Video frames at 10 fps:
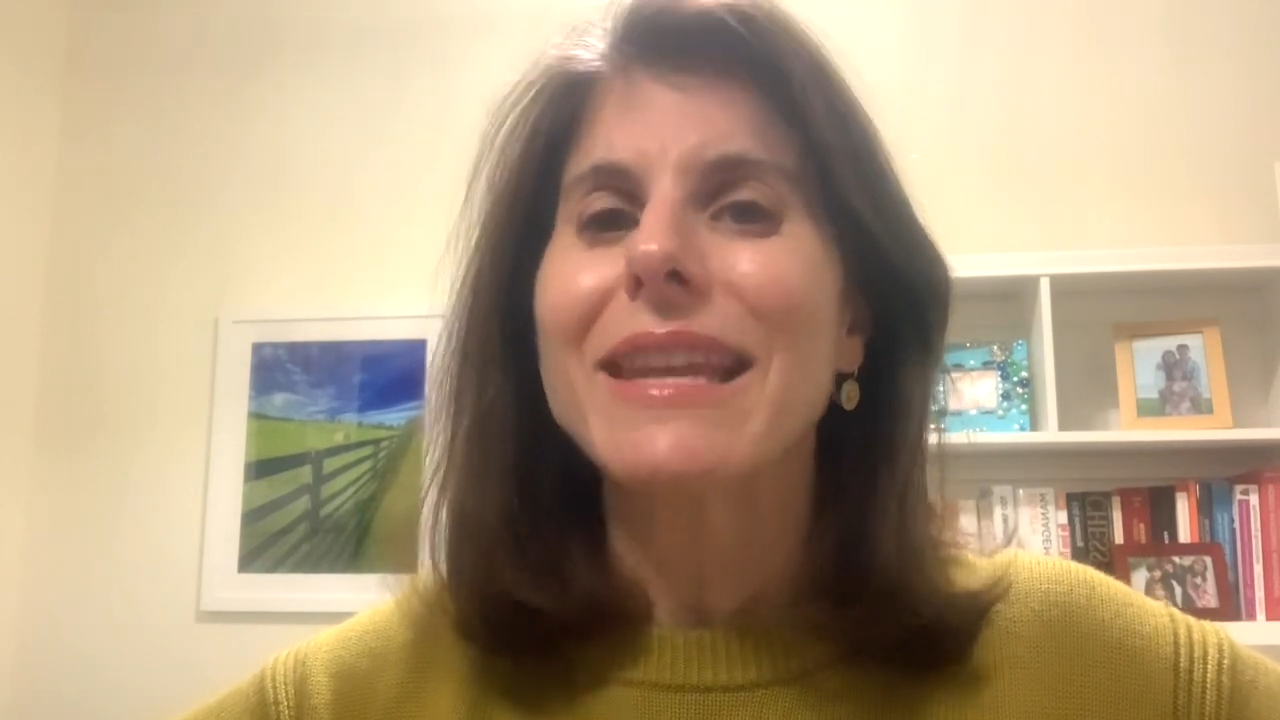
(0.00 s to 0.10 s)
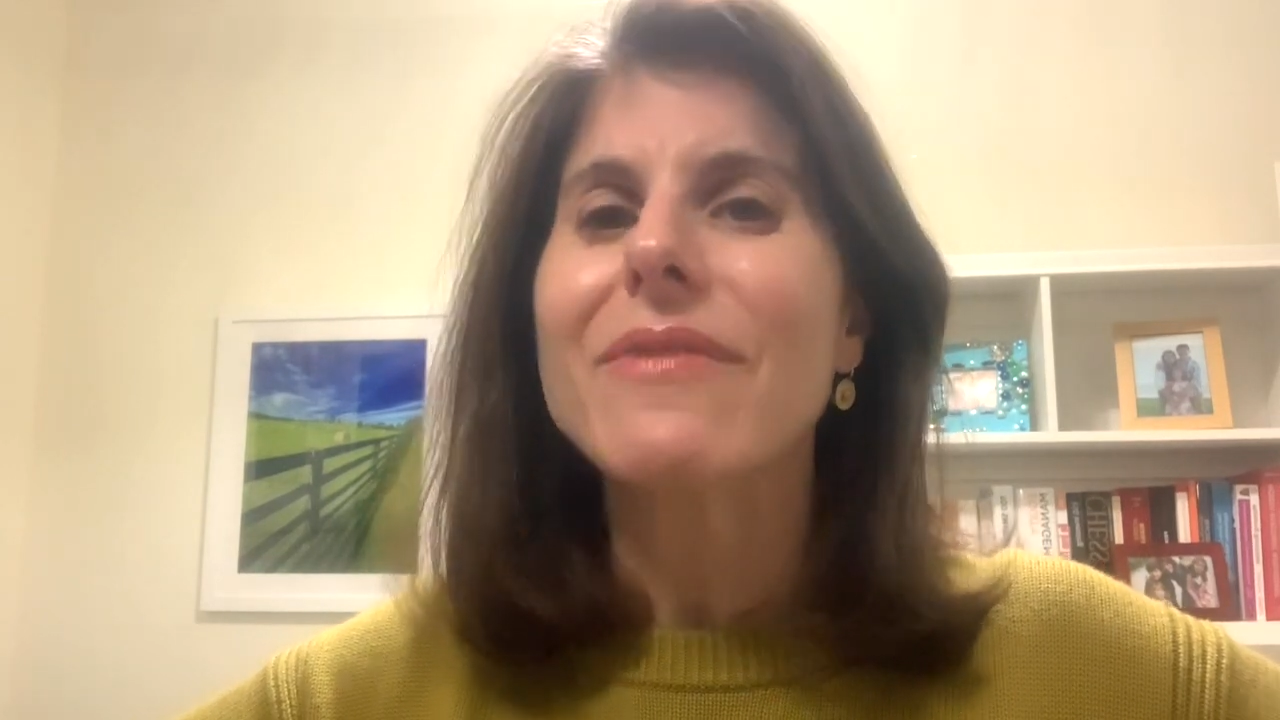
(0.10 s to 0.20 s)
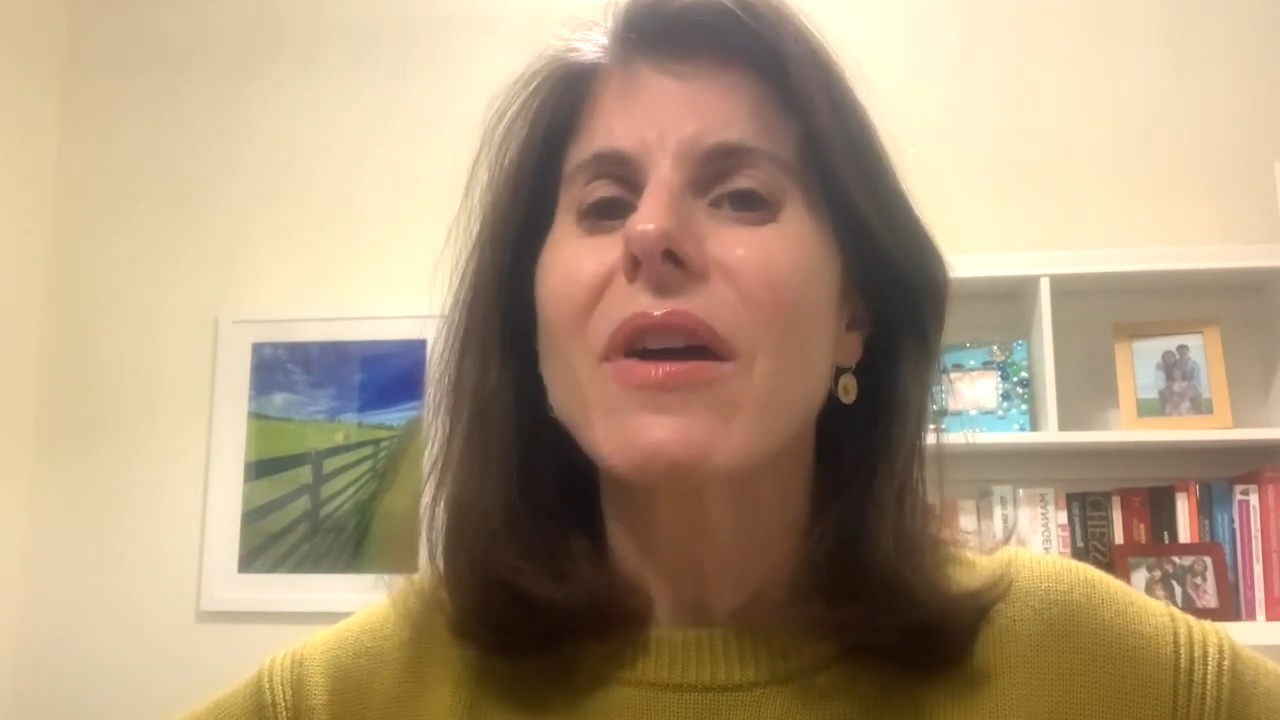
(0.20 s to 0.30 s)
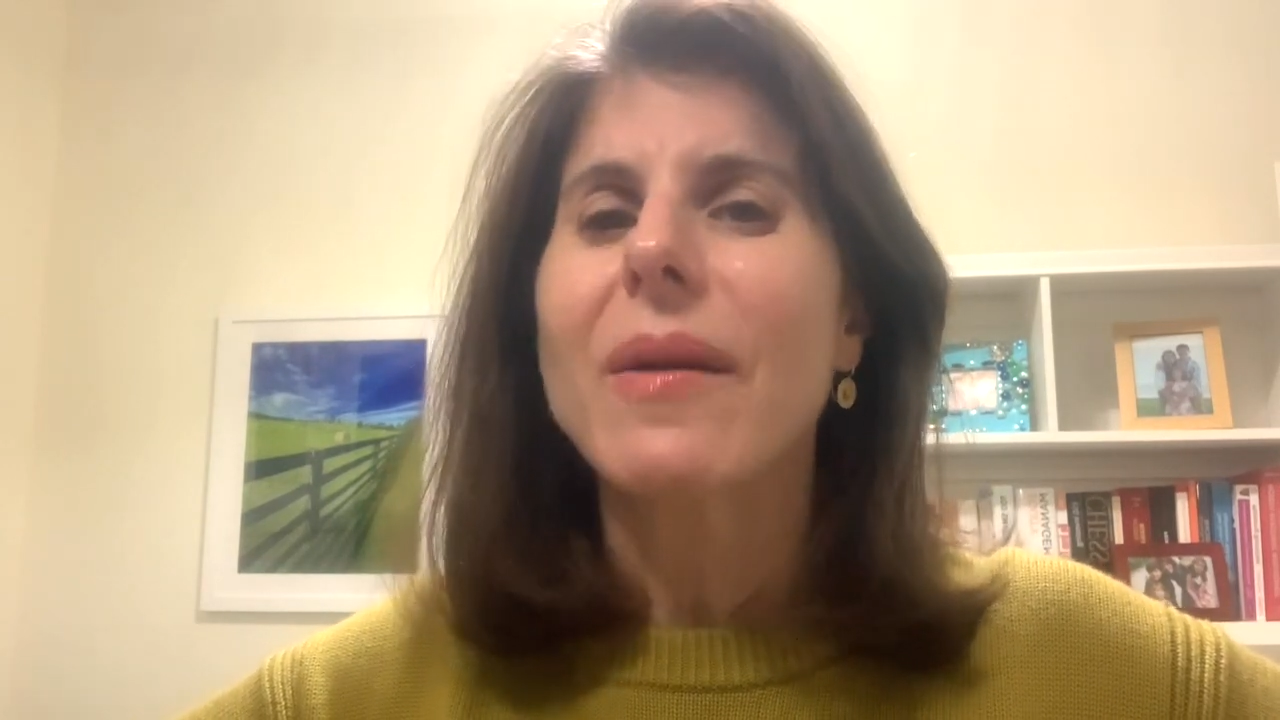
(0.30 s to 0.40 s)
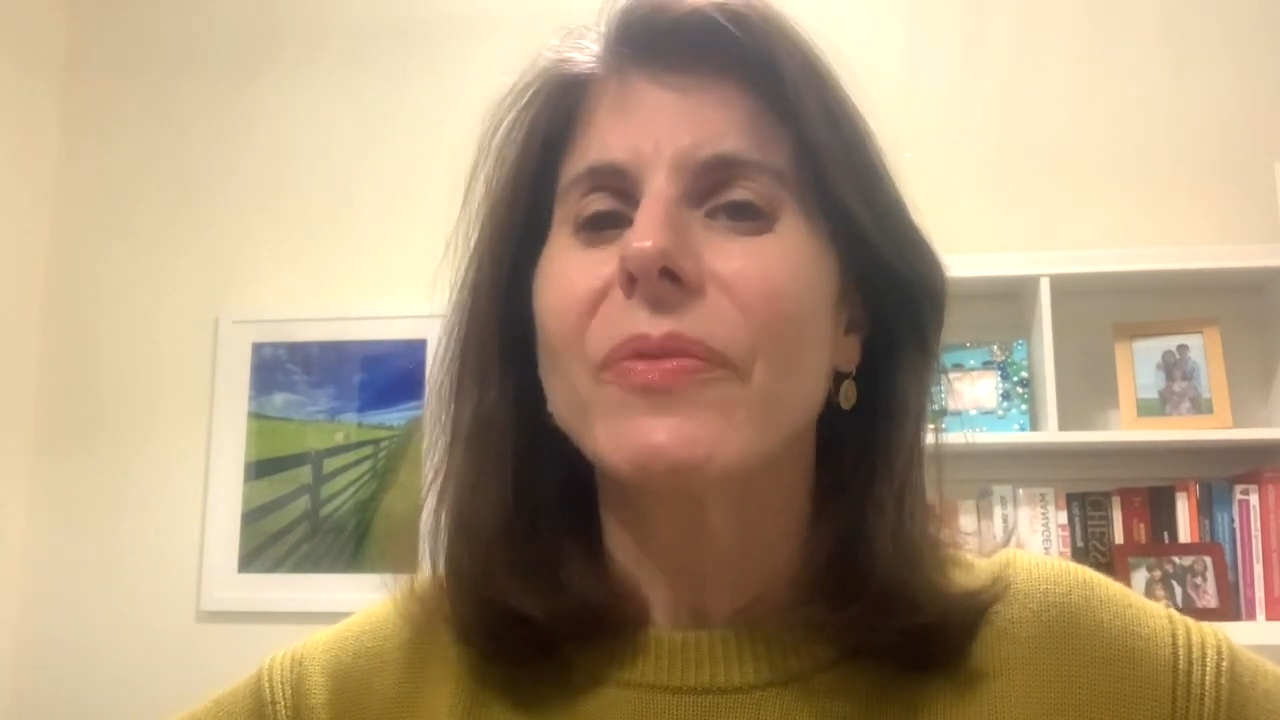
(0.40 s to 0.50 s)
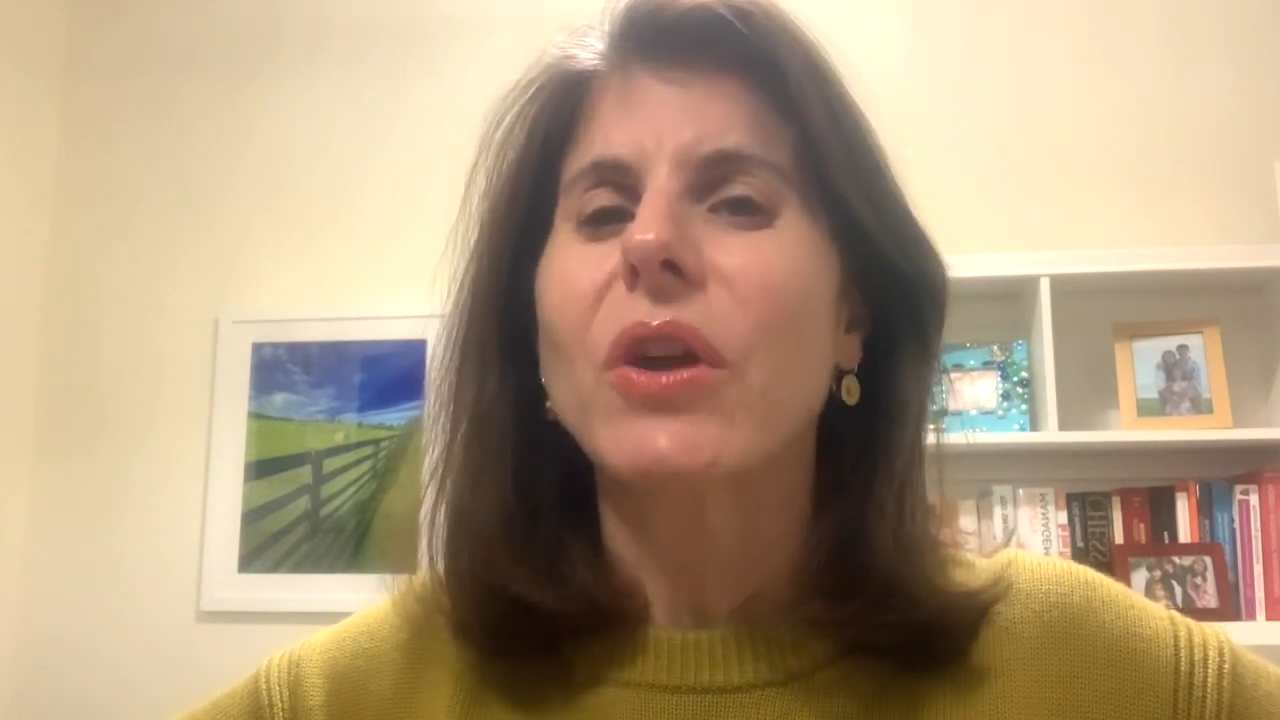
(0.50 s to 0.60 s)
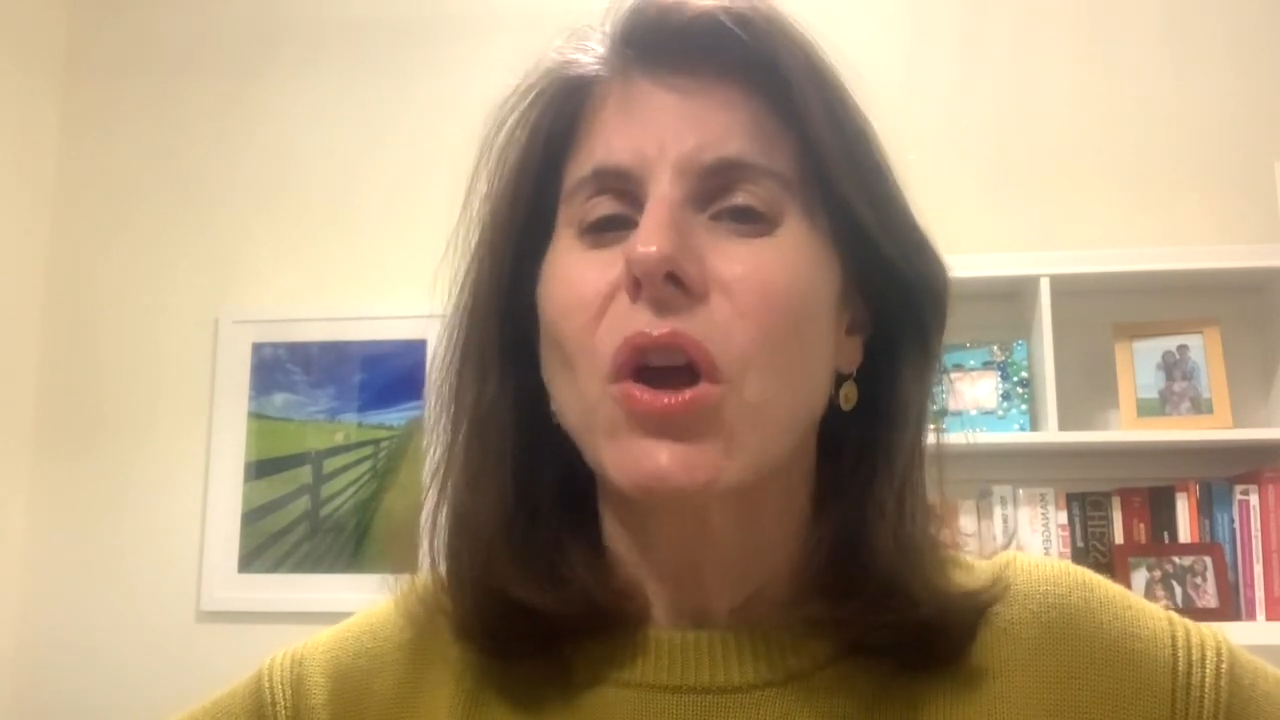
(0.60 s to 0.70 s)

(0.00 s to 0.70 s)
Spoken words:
live up to